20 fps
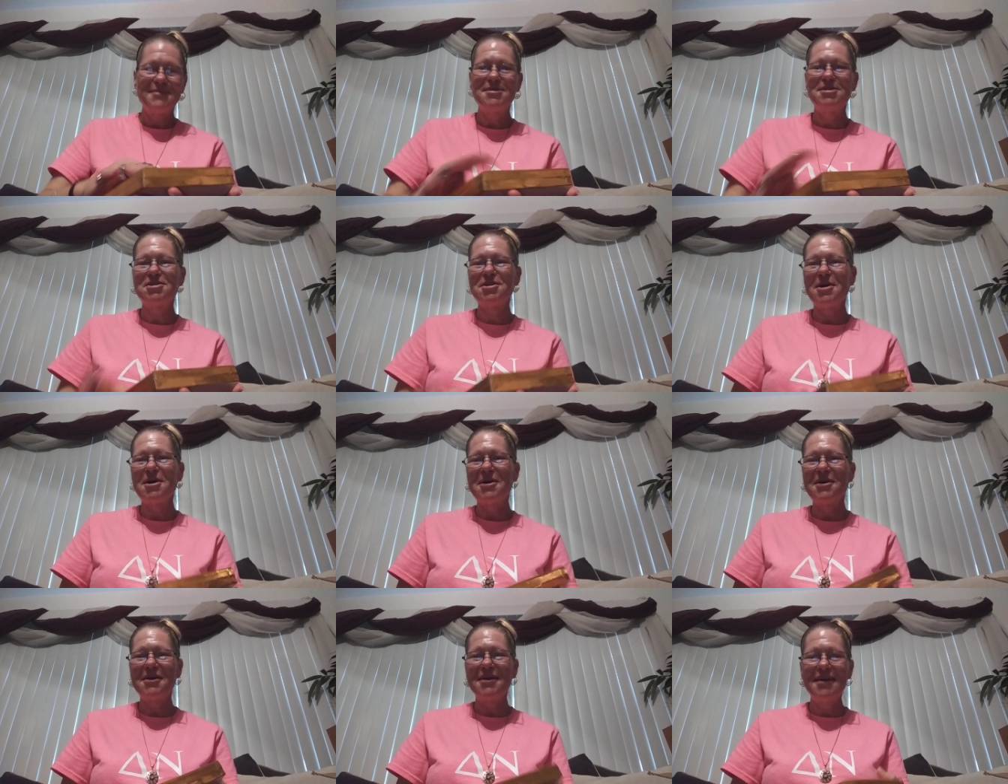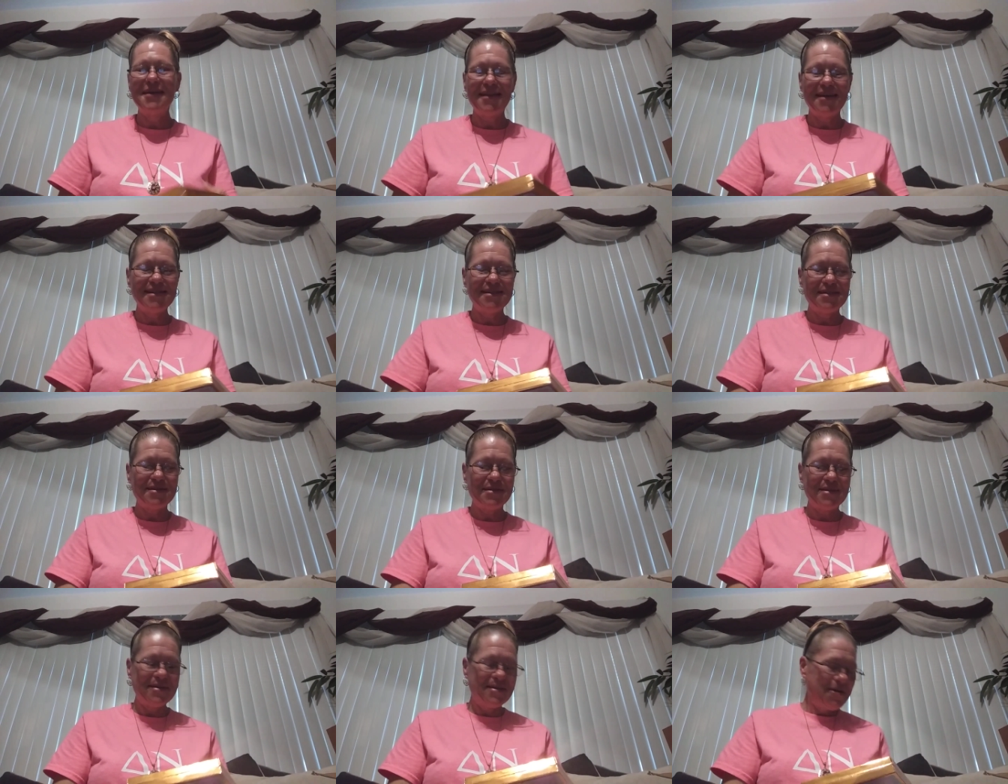sorry.
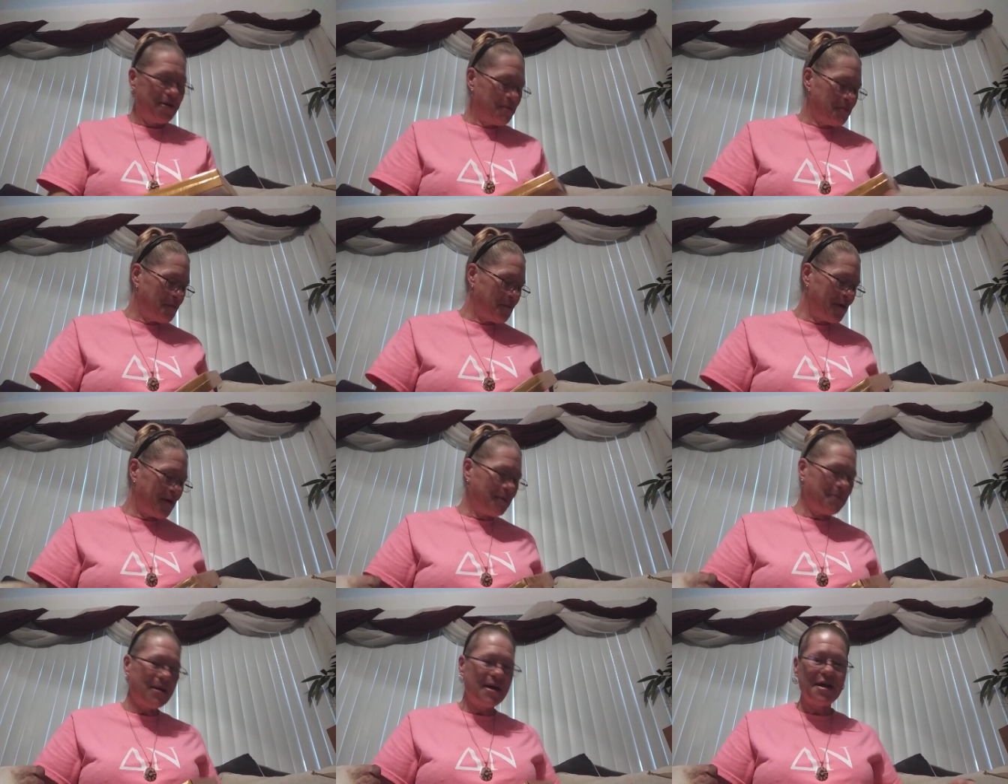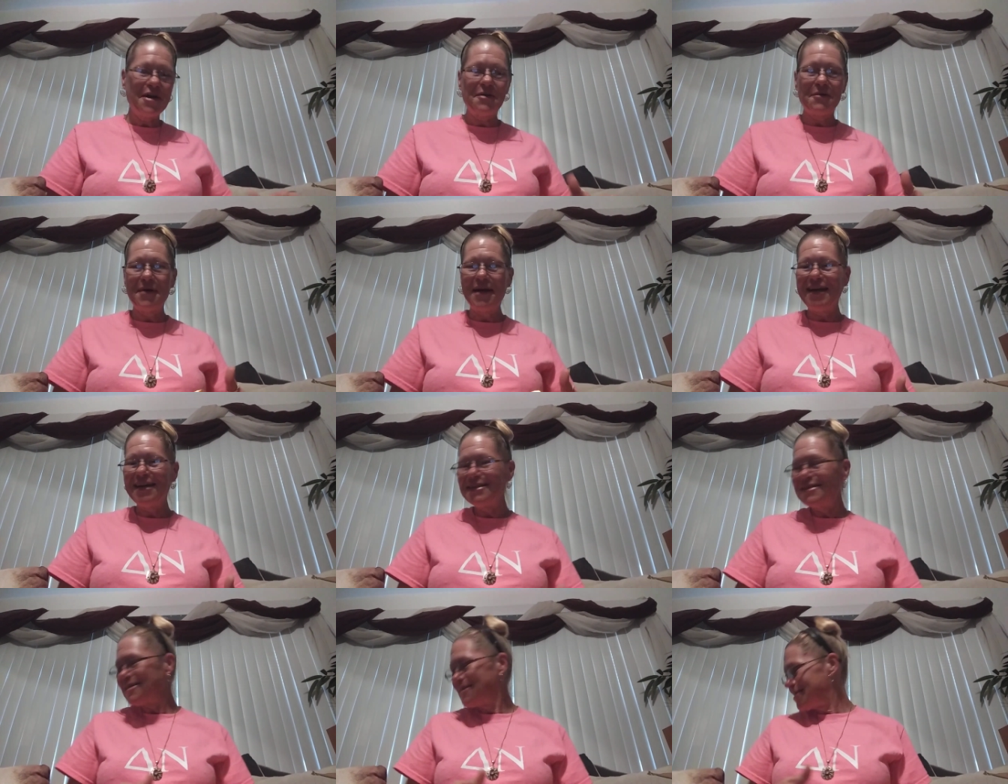That's one of my
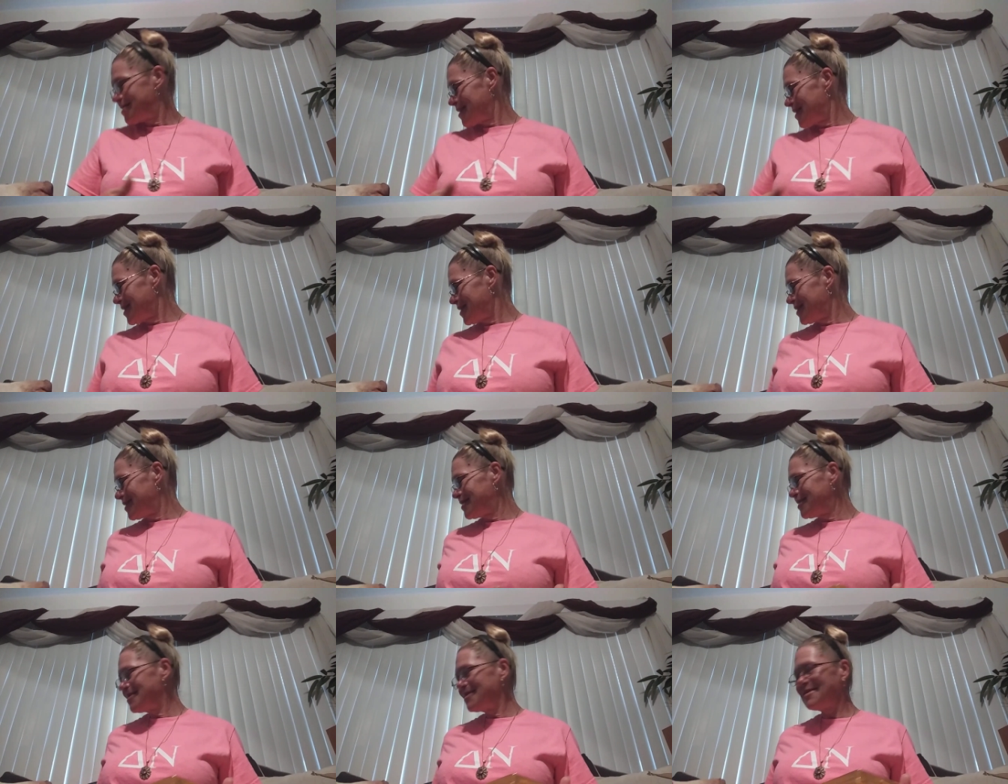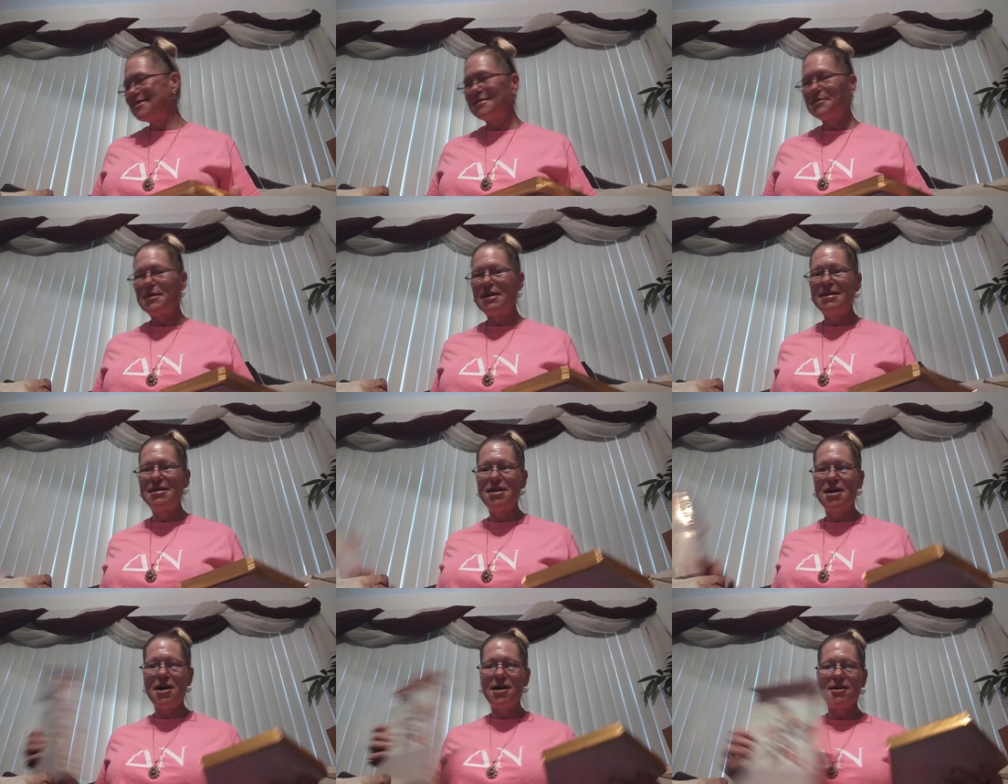grandsons, my
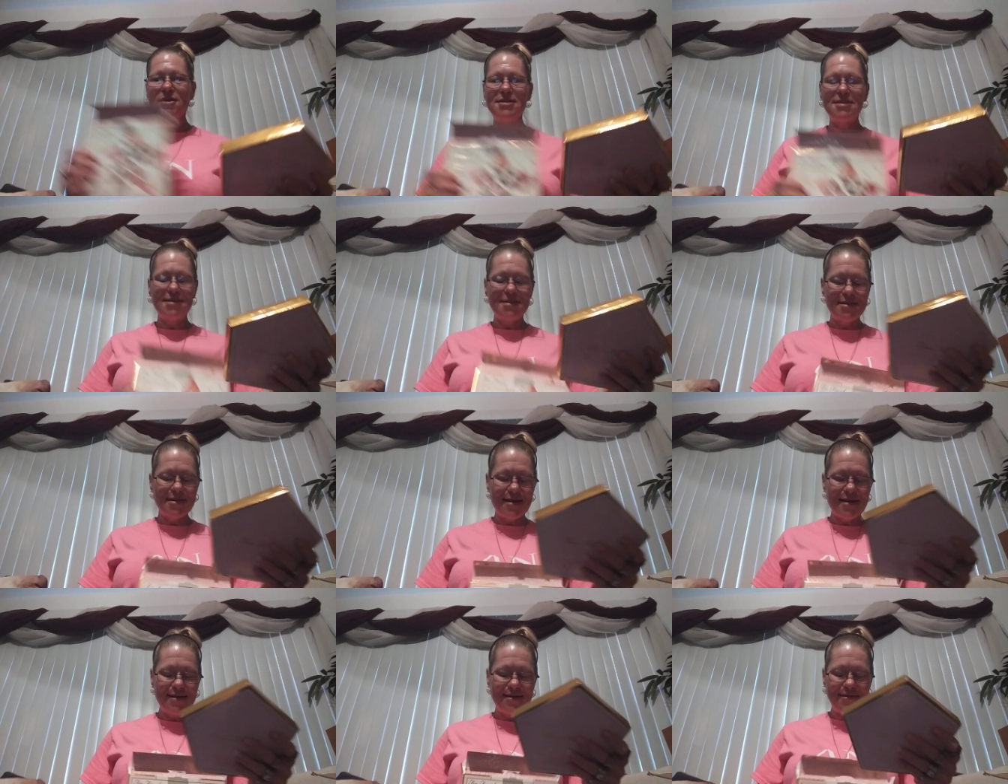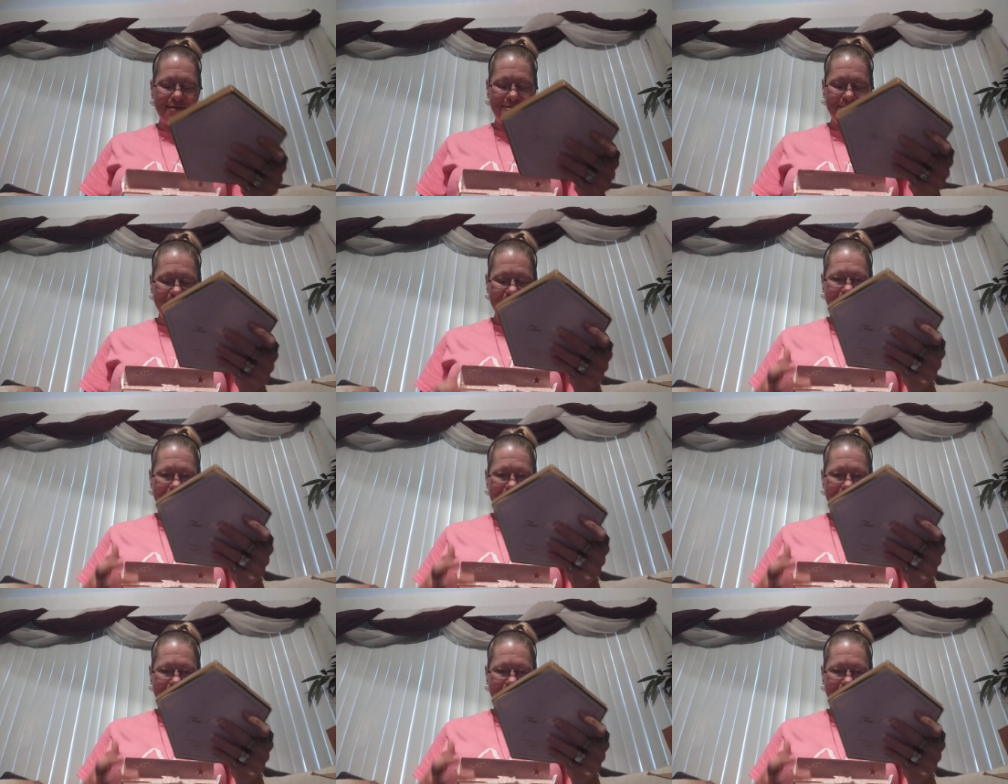daughter's son.